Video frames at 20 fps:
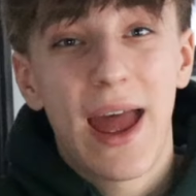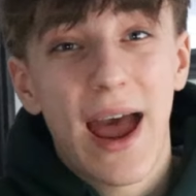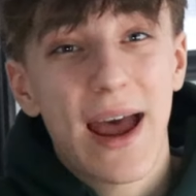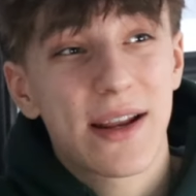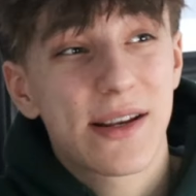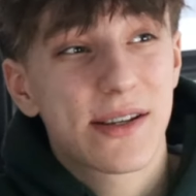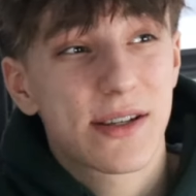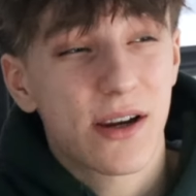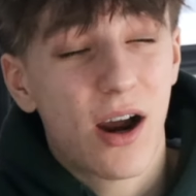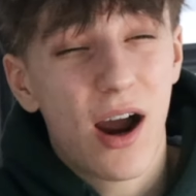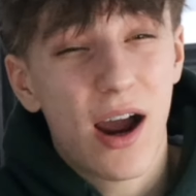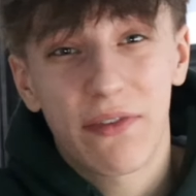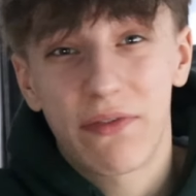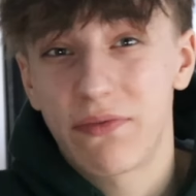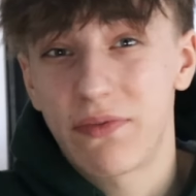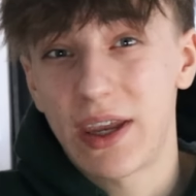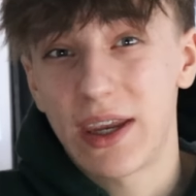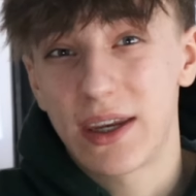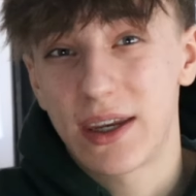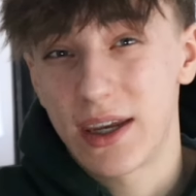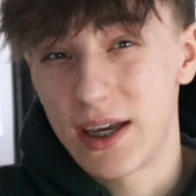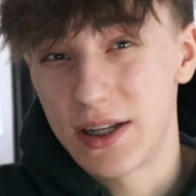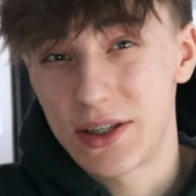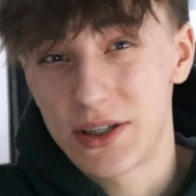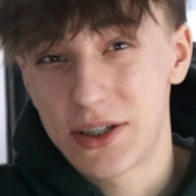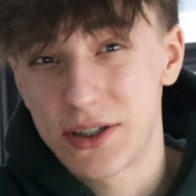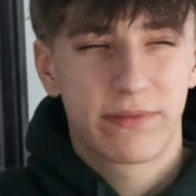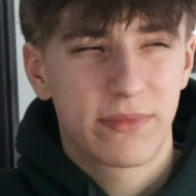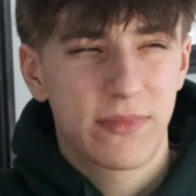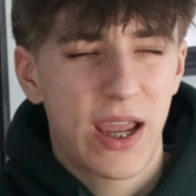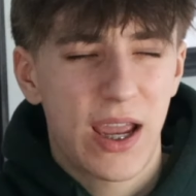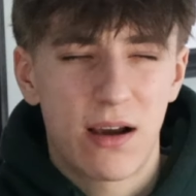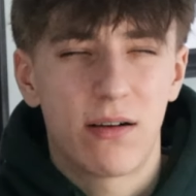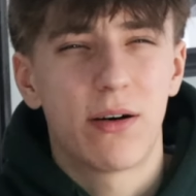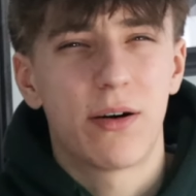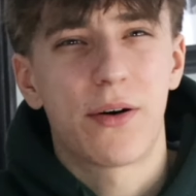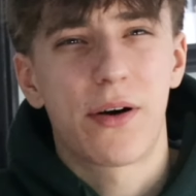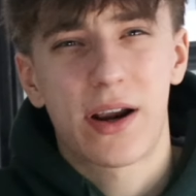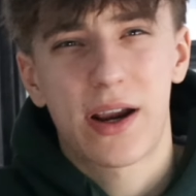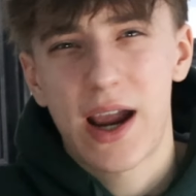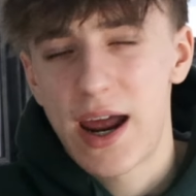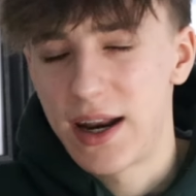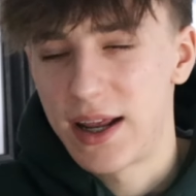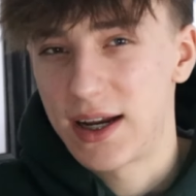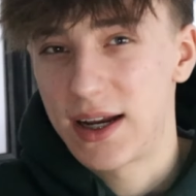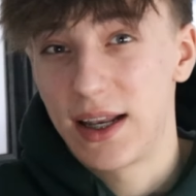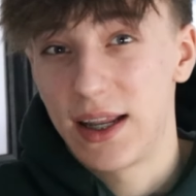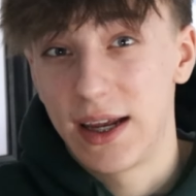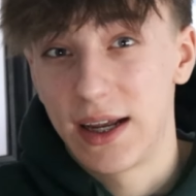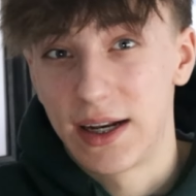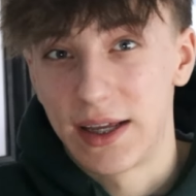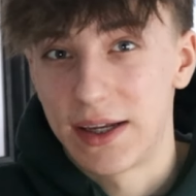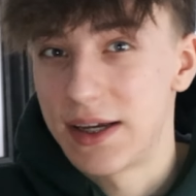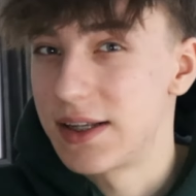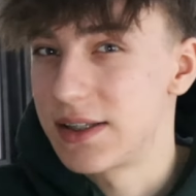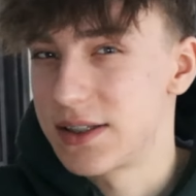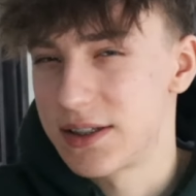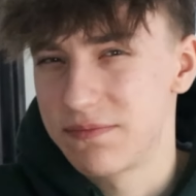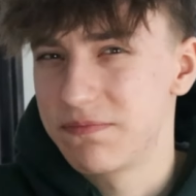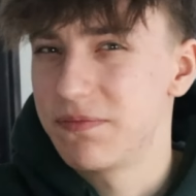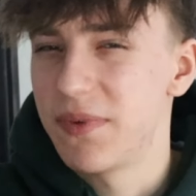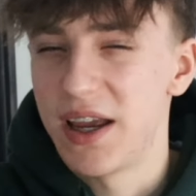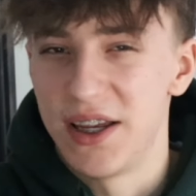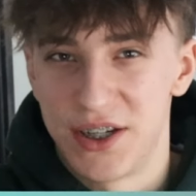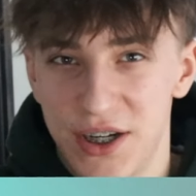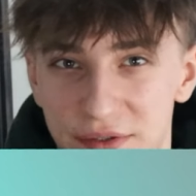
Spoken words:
And I think it's, or kind of clearly, it's AJ